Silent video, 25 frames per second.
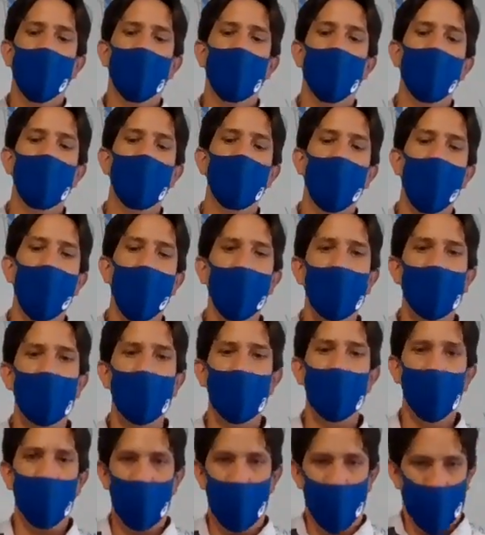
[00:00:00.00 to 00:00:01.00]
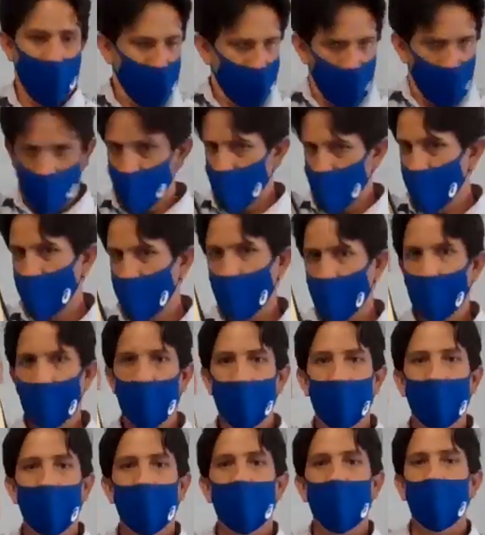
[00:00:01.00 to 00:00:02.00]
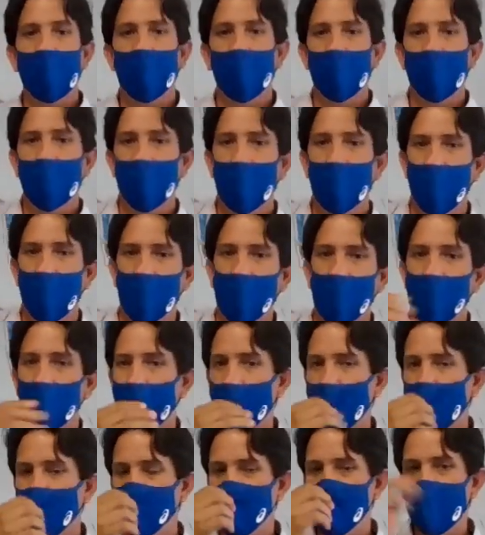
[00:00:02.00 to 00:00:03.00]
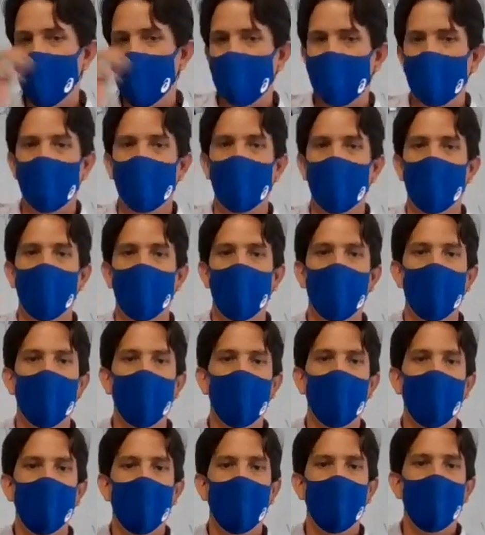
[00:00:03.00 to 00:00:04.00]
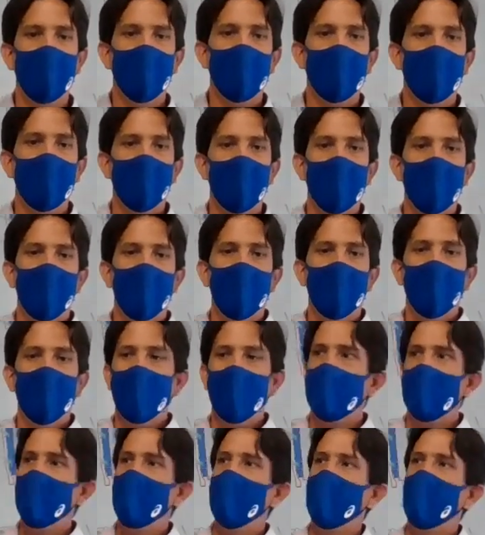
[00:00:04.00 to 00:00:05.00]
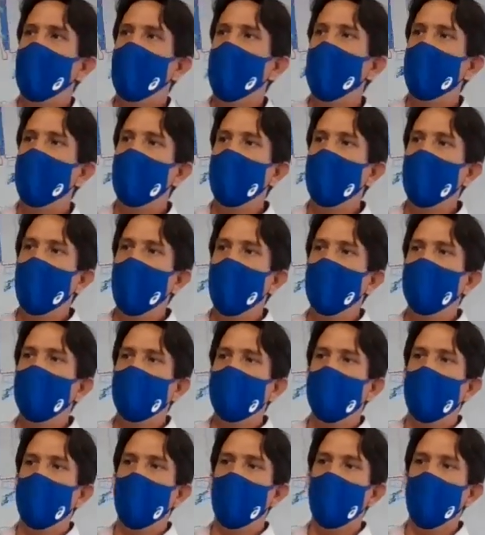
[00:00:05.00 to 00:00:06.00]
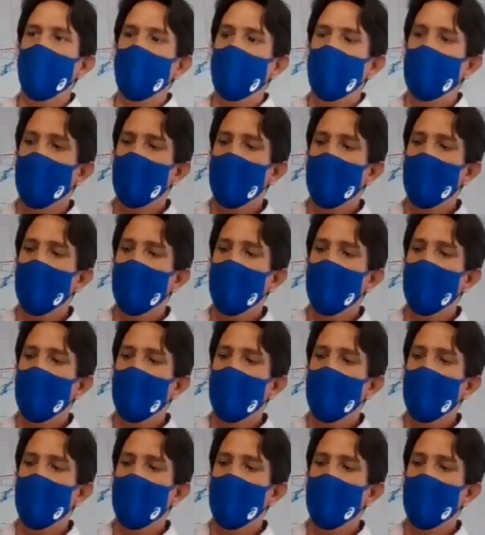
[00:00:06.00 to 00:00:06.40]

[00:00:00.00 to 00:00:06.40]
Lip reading: So it attaches there. My mask is falling down. All right, and so